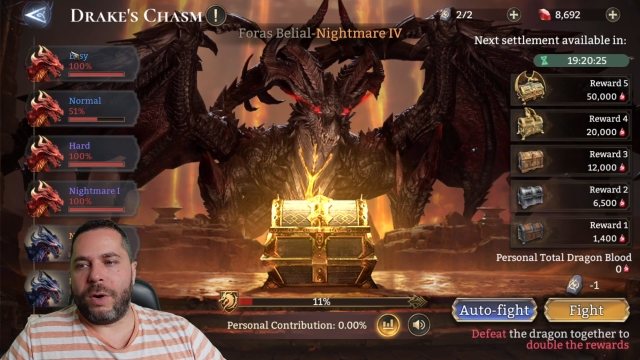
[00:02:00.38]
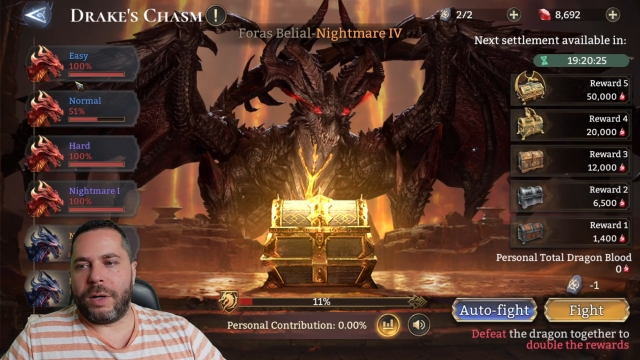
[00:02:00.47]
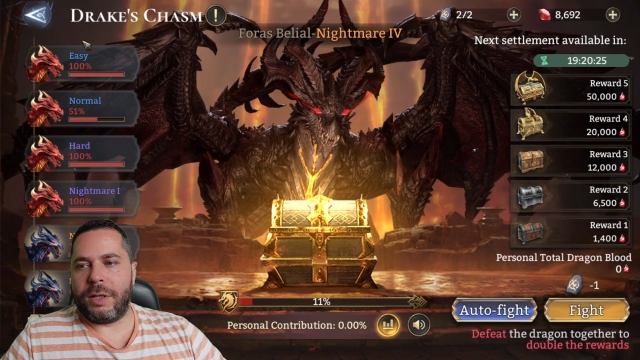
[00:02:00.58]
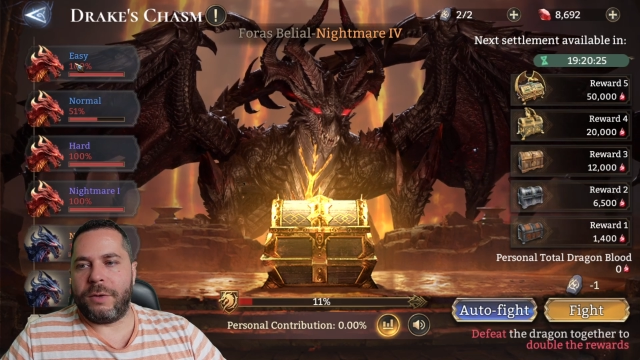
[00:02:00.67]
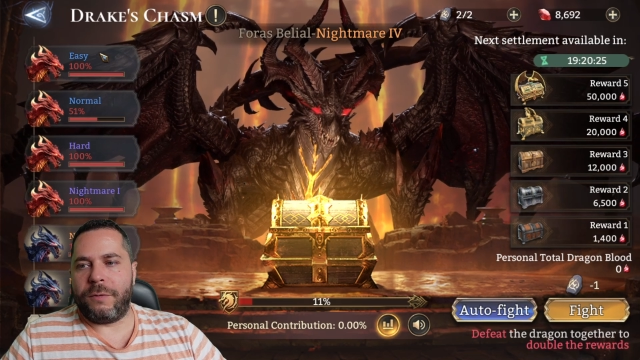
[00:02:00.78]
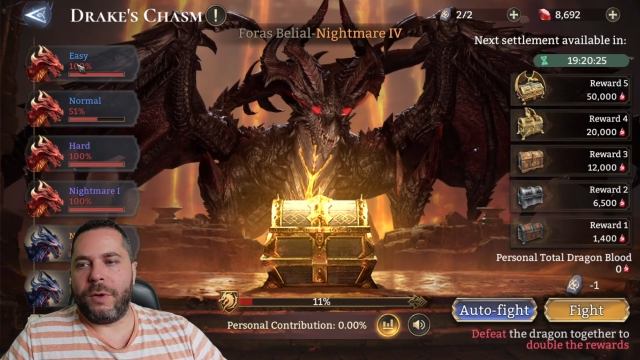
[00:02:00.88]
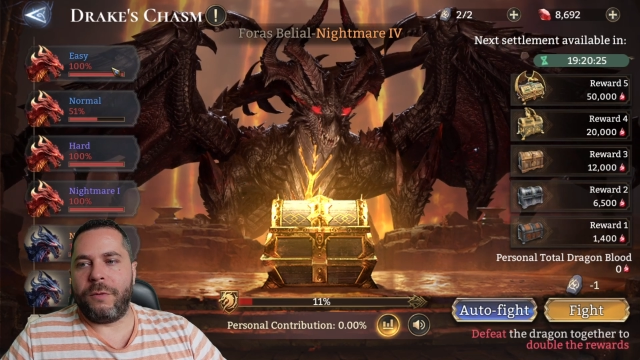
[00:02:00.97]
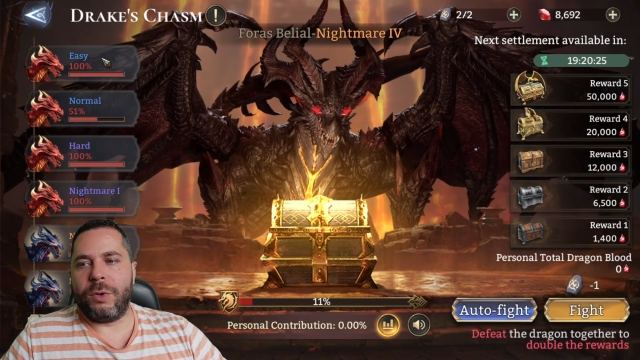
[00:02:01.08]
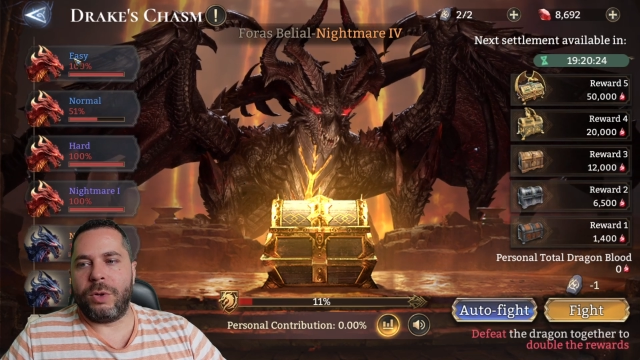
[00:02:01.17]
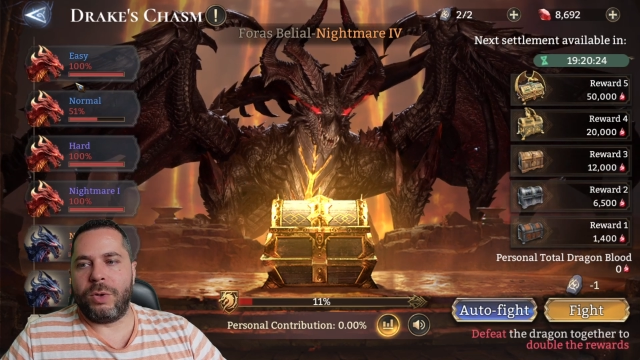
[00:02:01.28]
if
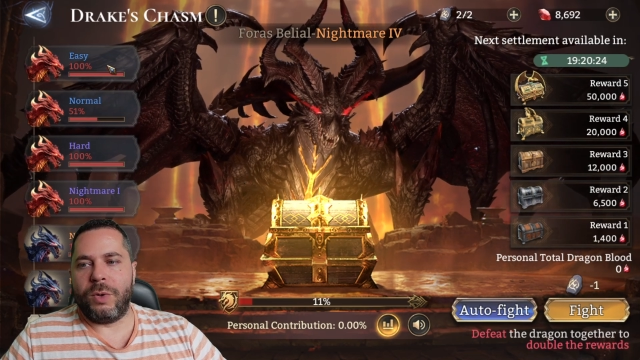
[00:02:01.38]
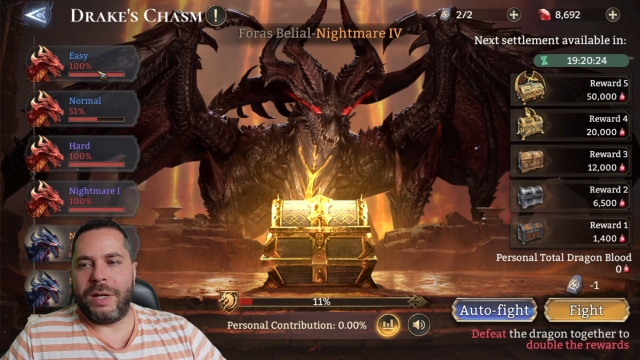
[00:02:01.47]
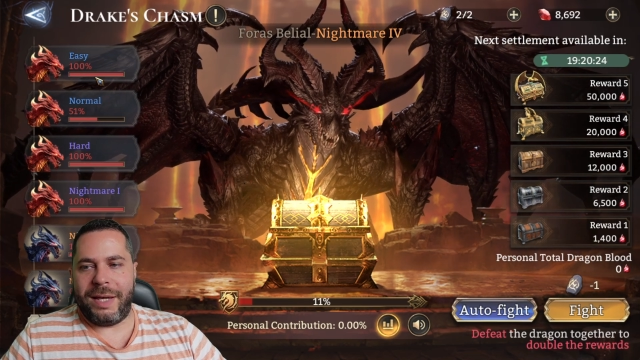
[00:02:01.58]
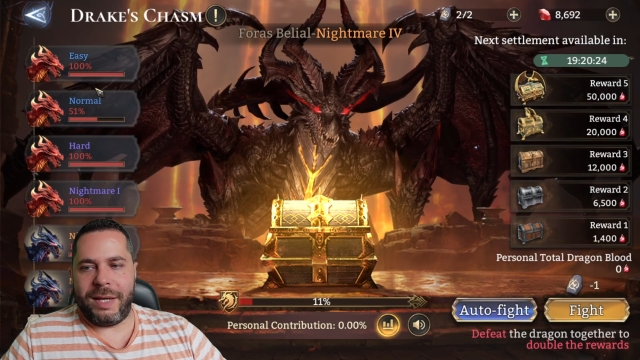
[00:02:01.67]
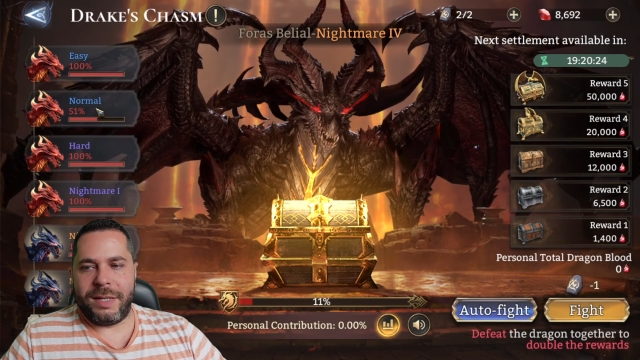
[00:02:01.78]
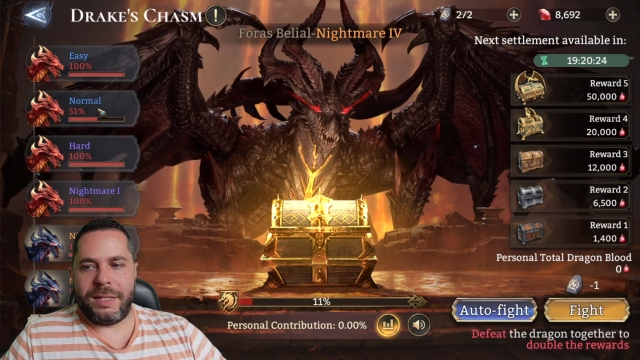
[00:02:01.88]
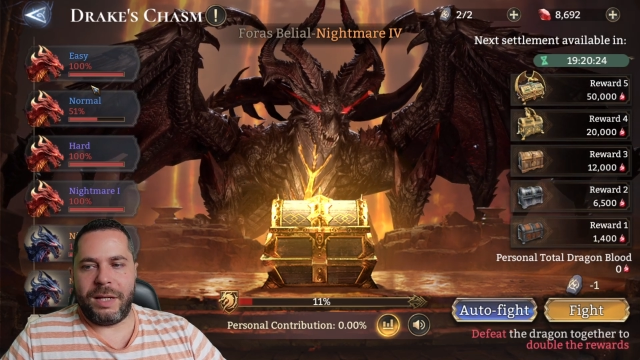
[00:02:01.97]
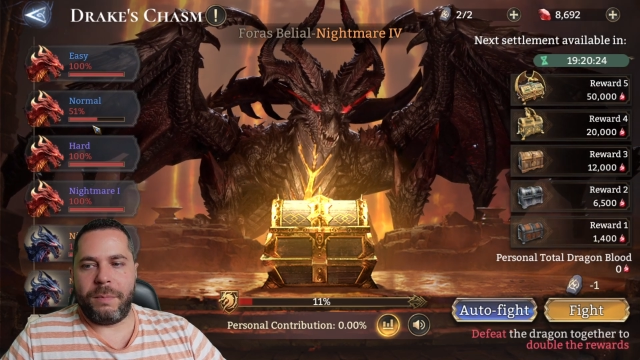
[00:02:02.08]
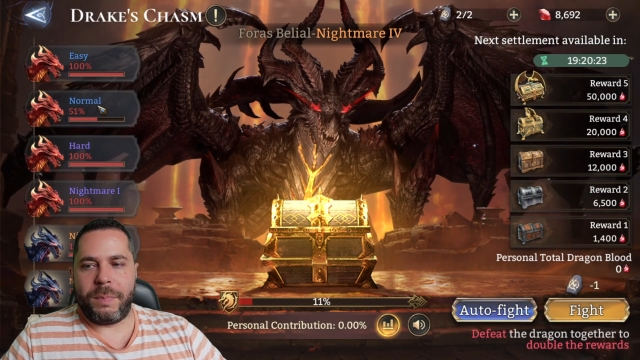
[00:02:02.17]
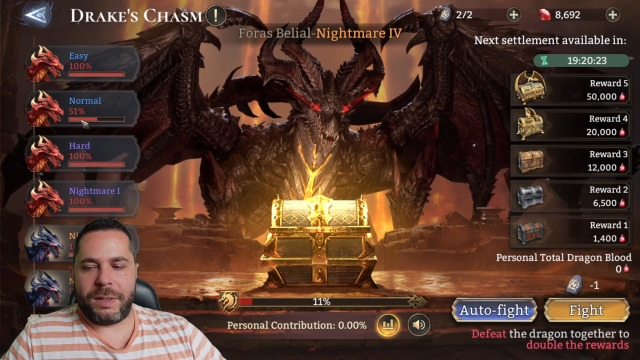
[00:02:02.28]
you do
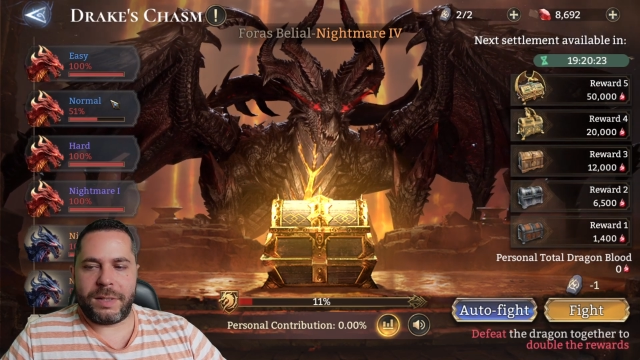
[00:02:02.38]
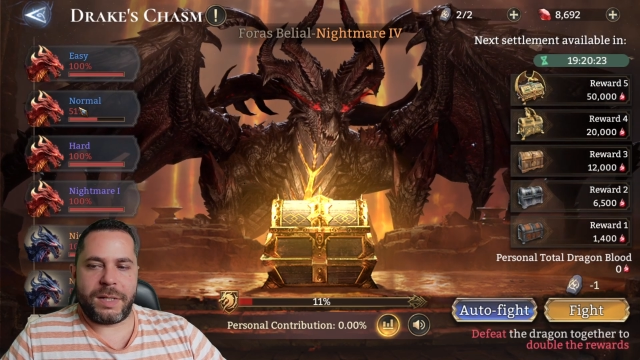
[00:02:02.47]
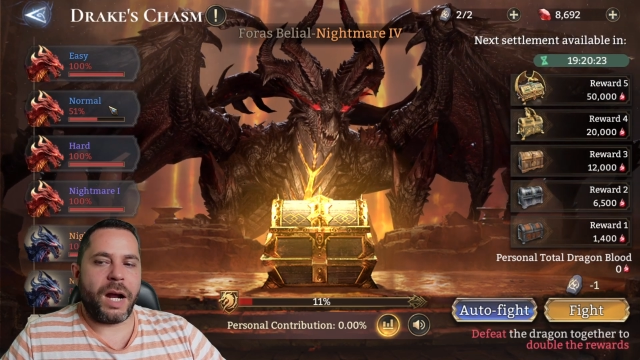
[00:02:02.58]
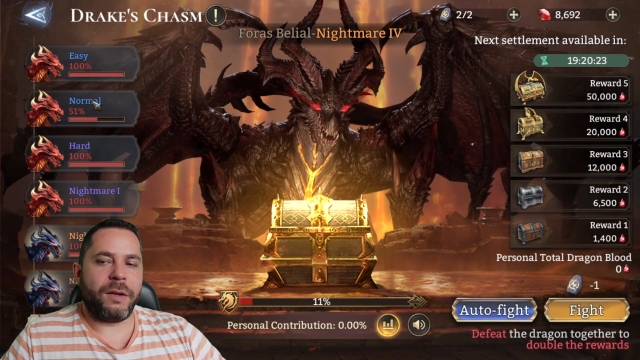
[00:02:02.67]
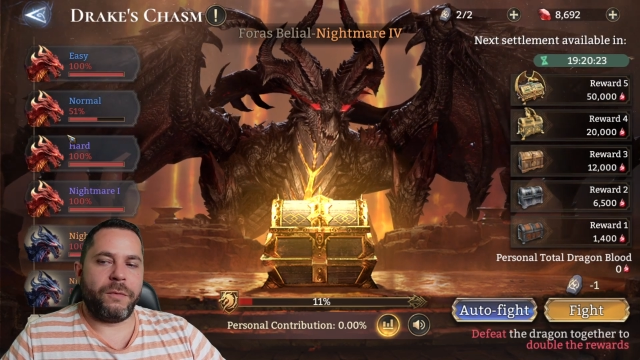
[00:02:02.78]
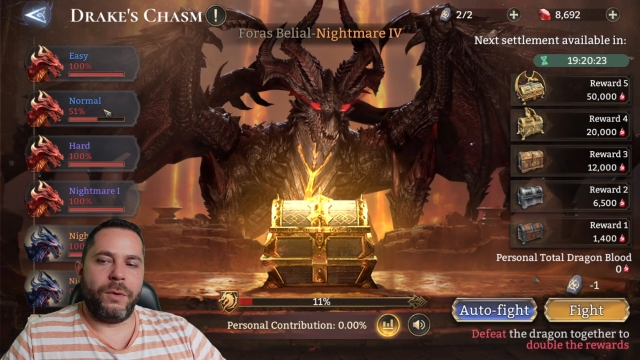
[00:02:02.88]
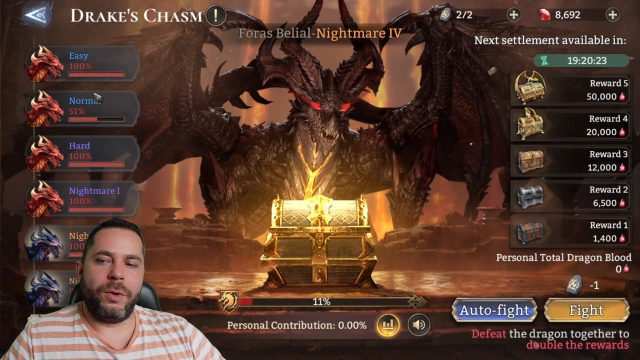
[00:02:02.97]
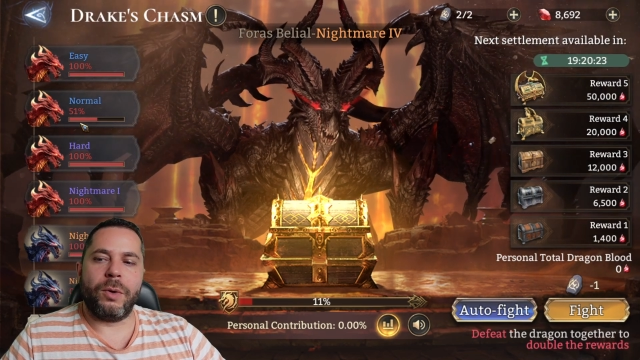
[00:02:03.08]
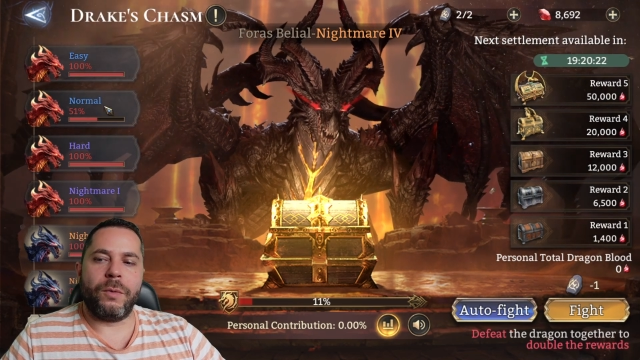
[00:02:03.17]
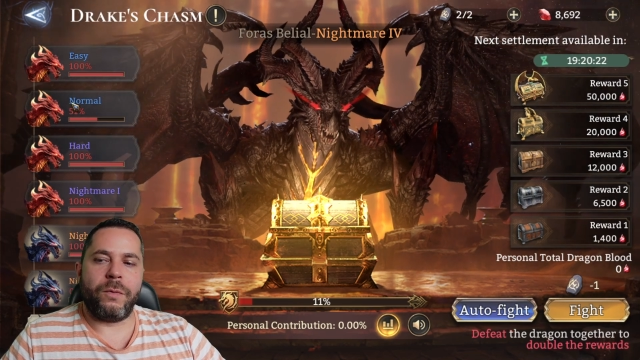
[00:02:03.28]
easy but it's hard for
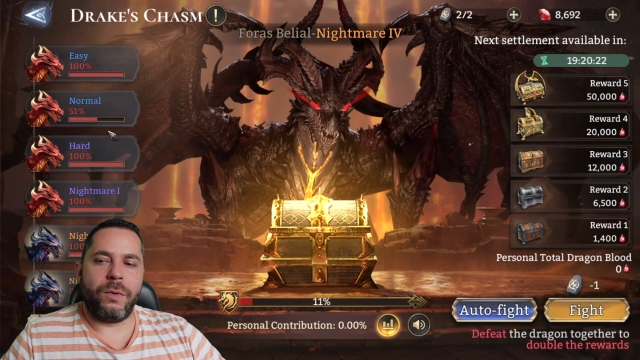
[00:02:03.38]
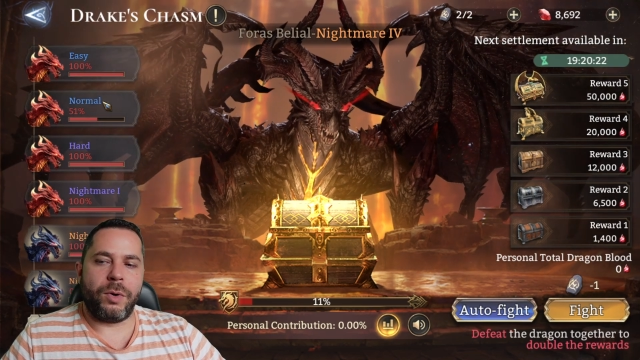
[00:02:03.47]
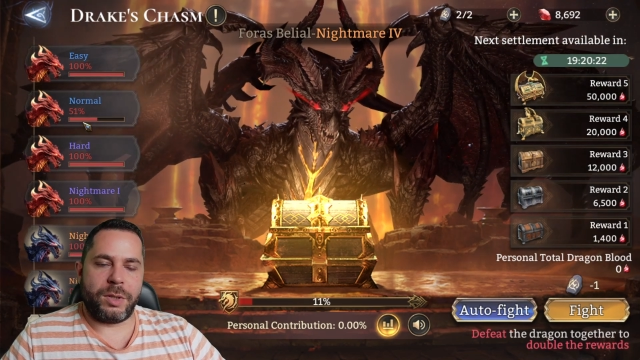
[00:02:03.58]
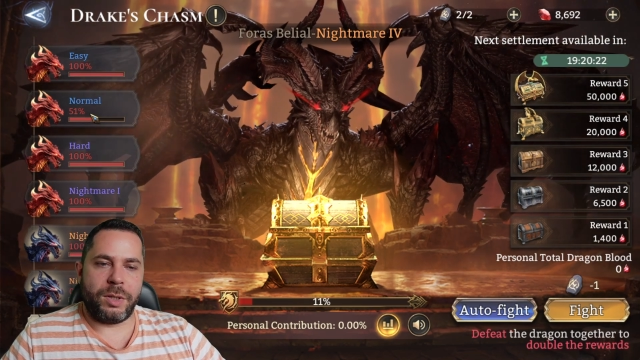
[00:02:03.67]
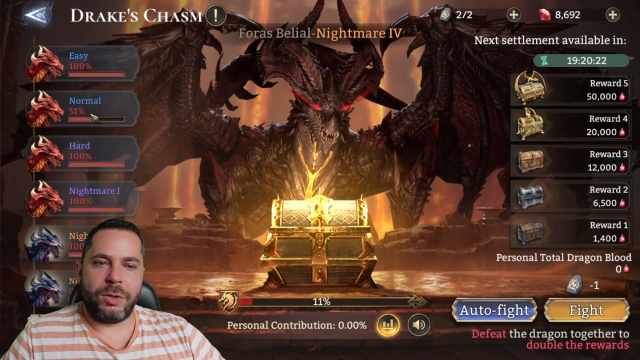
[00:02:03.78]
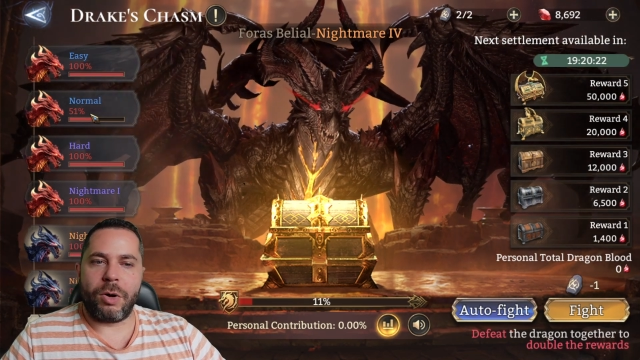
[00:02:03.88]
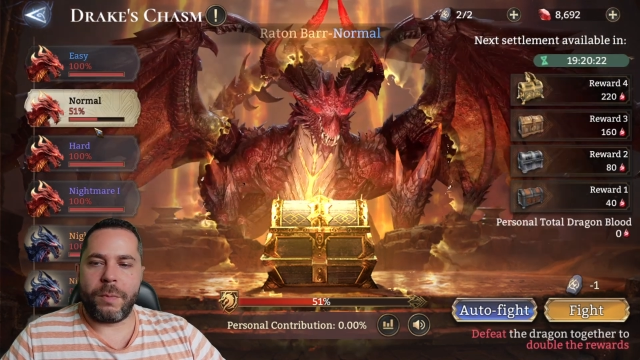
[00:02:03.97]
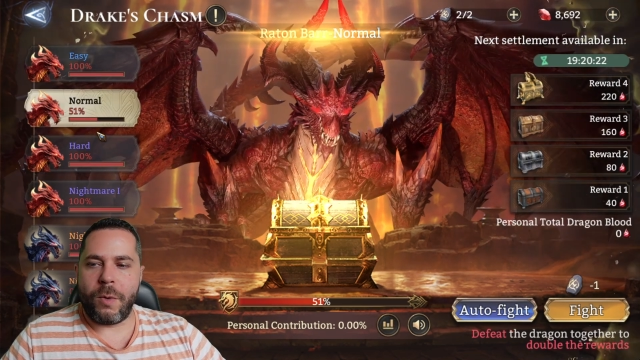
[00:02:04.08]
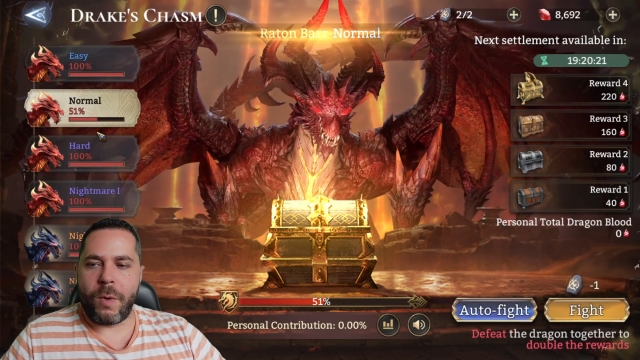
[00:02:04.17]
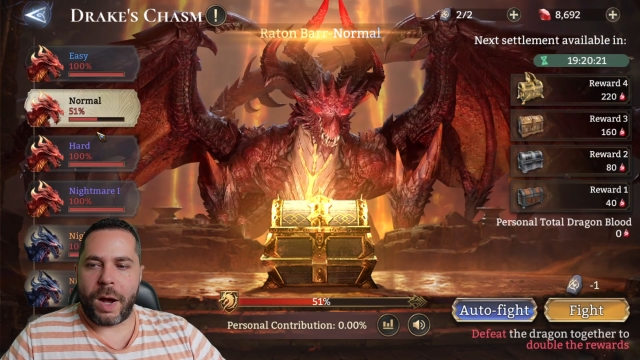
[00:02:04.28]
you for the
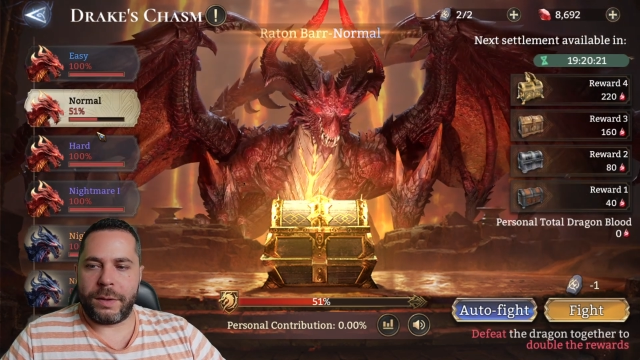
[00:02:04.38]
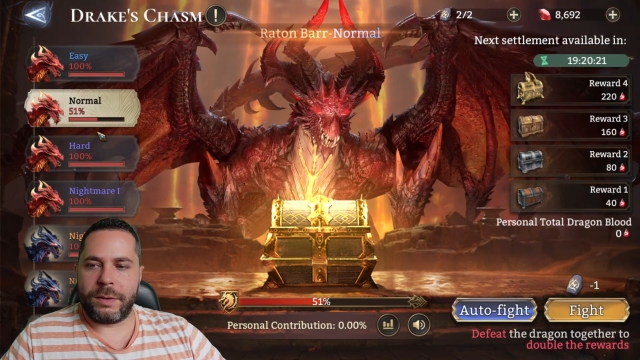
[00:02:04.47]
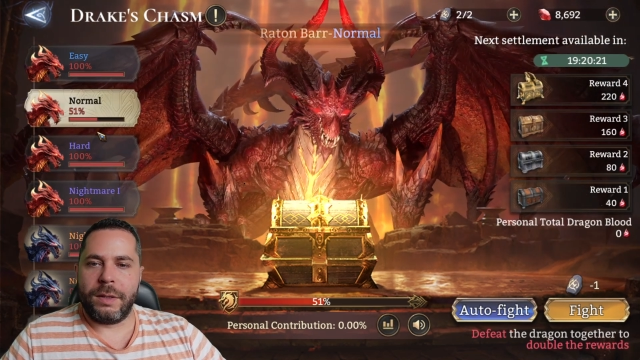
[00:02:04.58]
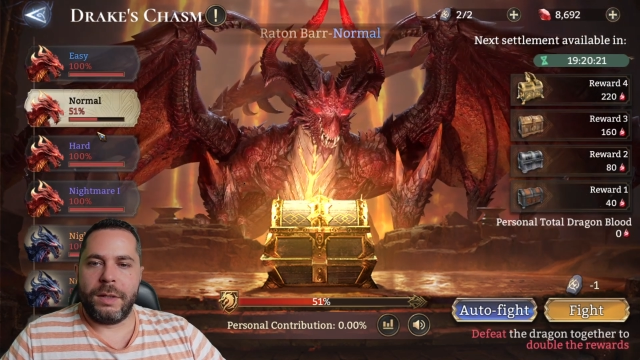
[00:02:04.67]
normal one,